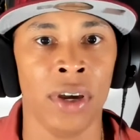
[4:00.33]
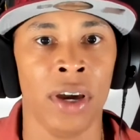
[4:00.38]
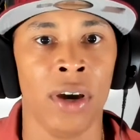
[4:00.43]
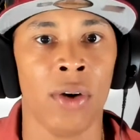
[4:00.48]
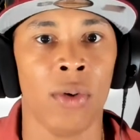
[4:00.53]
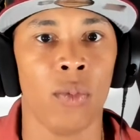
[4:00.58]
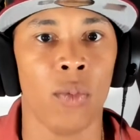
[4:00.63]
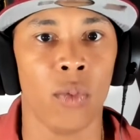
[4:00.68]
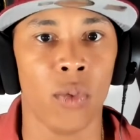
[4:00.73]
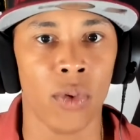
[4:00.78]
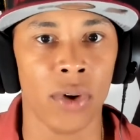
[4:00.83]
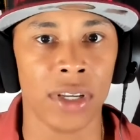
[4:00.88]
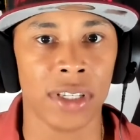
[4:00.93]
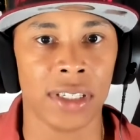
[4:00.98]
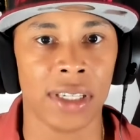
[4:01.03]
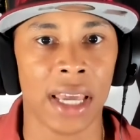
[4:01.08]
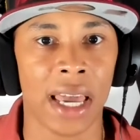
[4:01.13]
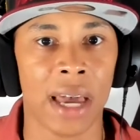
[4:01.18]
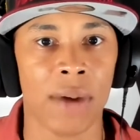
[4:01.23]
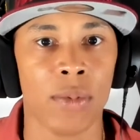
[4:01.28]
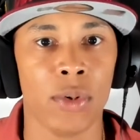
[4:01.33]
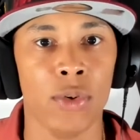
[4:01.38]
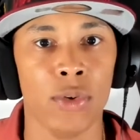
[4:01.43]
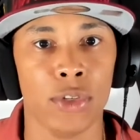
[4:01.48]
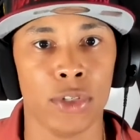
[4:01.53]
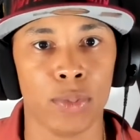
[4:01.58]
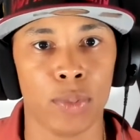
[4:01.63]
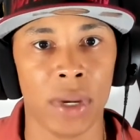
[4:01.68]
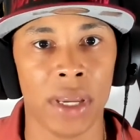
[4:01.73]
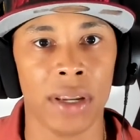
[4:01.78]
Warren Sapp, who
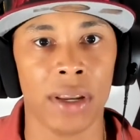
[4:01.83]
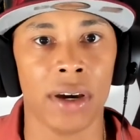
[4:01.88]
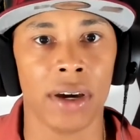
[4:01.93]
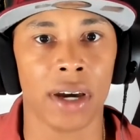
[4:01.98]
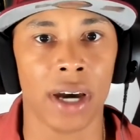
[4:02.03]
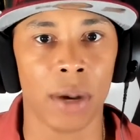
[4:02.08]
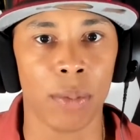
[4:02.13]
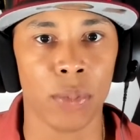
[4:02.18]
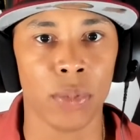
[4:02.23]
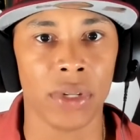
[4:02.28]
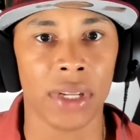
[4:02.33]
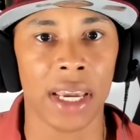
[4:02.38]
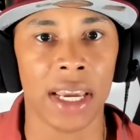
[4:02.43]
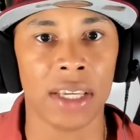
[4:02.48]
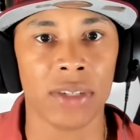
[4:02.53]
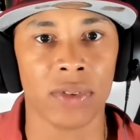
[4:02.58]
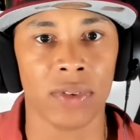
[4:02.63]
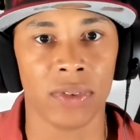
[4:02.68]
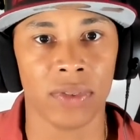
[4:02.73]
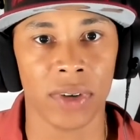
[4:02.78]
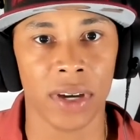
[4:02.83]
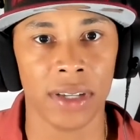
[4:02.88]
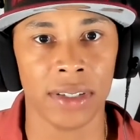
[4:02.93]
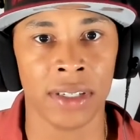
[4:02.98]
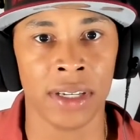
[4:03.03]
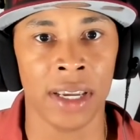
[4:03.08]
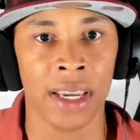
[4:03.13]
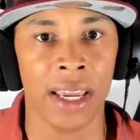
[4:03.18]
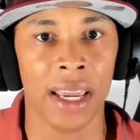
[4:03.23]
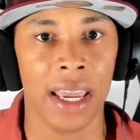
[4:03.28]
spent a couple days with us
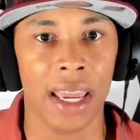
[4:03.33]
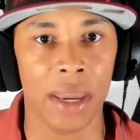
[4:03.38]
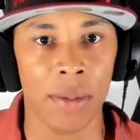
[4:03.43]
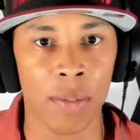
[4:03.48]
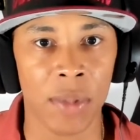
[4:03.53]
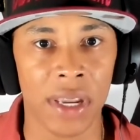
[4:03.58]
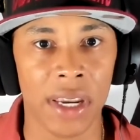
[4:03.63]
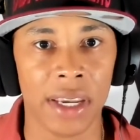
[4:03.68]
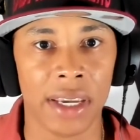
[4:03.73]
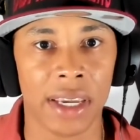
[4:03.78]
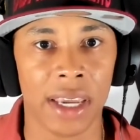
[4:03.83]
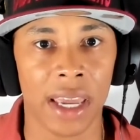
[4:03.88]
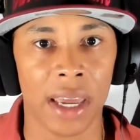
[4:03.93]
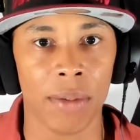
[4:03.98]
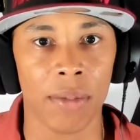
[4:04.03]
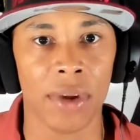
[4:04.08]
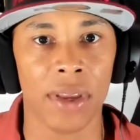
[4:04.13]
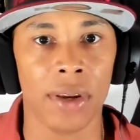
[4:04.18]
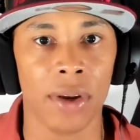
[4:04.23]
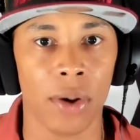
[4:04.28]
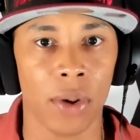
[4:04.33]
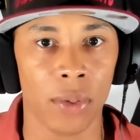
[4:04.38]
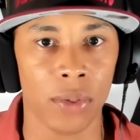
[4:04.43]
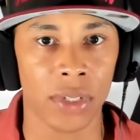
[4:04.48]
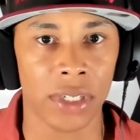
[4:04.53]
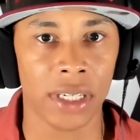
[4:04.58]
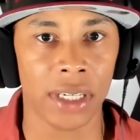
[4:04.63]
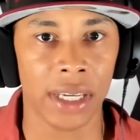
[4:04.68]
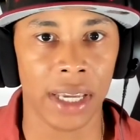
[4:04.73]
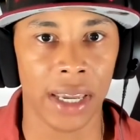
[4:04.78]
in minicamp in the
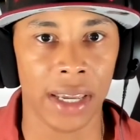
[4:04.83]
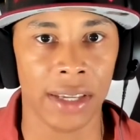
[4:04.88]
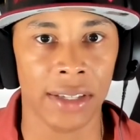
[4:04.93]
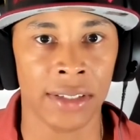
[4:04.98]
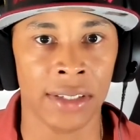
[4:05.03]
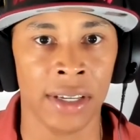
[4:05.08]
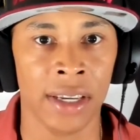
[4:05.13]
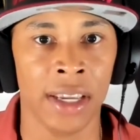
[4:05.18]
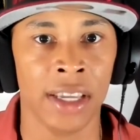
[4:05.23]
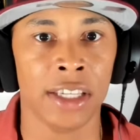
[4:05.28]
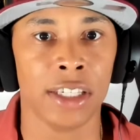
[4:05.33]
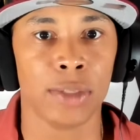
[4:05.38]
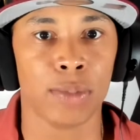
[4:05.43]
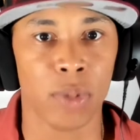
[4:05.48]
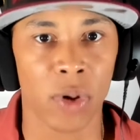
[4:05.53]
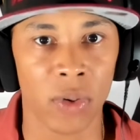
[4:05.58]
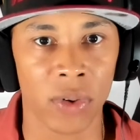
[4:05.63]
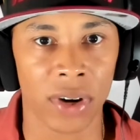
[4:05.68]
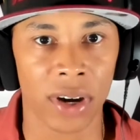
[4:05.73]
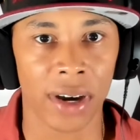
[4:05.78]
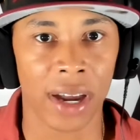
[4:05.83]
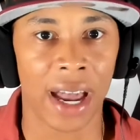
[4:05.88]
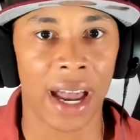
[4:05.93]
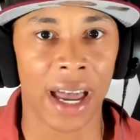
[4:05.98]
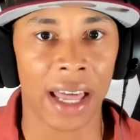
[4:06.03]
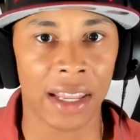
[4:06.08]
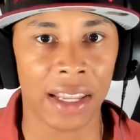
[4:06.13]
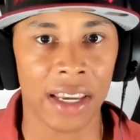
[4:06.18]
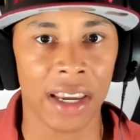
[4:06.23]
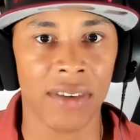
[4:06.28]
OTAs, spoke
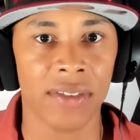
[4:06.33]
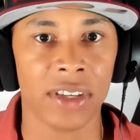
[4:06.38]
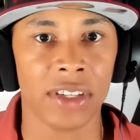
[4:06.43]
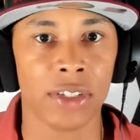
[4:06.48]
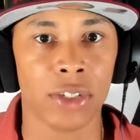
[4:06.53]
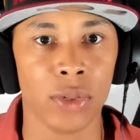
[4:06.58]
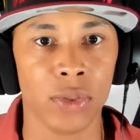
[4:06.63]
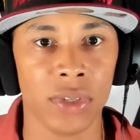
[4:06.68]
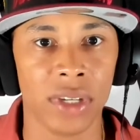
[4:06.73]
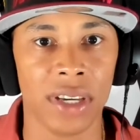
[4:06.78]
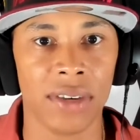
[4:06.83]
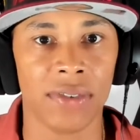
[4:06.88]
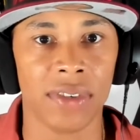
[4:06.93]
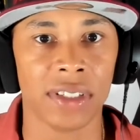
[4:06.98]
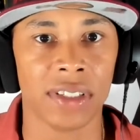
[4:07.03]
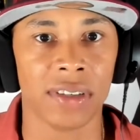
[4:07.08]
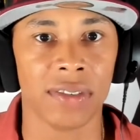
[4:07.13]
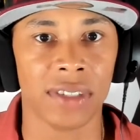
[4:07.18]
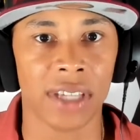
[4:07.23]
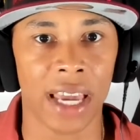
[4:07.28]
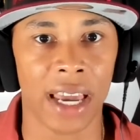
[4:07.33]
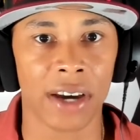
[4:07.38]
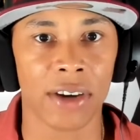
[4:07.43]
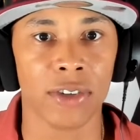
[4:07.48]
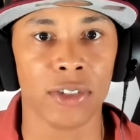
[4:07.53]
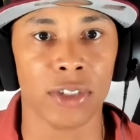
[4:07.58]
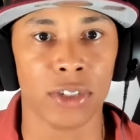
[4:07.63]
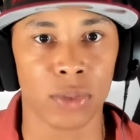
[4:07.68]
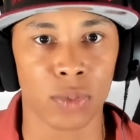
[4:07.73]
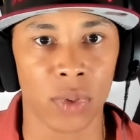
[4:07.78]
highly of the two defensive
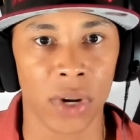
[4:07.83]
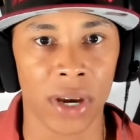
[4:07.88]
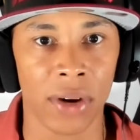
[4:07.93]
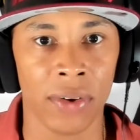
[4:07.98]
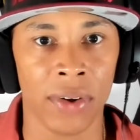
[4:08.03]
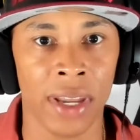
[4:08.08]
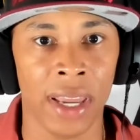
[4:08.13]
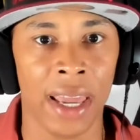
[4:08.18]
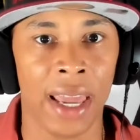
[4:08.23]
tackles as well.